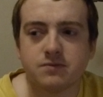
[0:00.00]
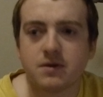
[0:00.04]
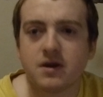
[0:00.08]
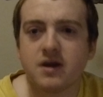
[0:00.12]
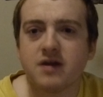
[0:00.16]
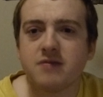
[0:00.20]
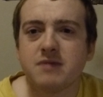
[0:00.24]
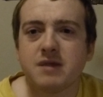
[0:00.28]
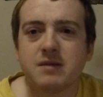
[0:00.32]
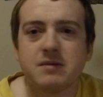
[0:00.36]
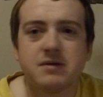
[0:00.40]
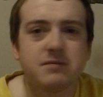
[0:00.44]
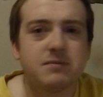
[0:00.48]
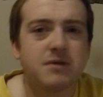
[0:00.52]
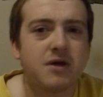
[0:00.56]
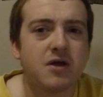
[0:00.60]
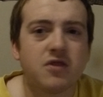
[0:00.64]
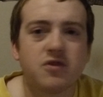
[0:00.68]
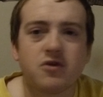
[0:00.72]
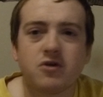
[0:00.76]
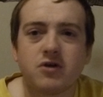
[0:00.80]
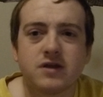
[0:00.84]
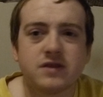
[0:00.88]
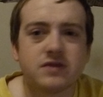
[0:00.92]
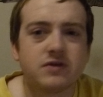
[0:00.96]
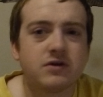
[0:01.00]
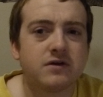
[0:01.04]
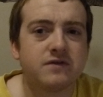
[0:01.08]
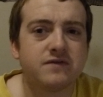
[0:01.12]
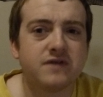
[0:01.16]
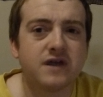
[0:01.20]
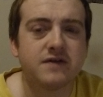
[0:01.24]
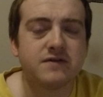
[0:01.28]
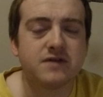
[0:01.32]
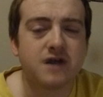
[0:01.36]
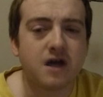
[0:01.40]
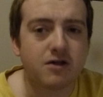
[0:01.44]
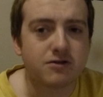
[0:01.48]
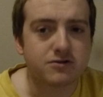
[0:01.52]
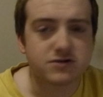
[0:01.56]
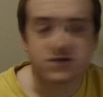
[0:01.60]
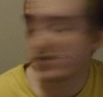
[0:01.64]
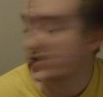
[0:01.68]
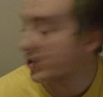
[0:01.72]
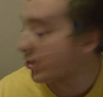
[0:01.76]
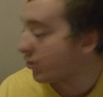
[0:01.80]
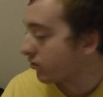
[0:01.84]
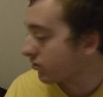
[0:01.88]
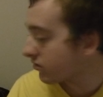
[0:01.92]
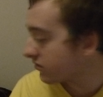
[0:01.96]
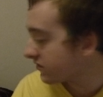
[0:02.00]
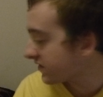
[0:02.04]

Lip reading: Probably maybe about $30, $35 total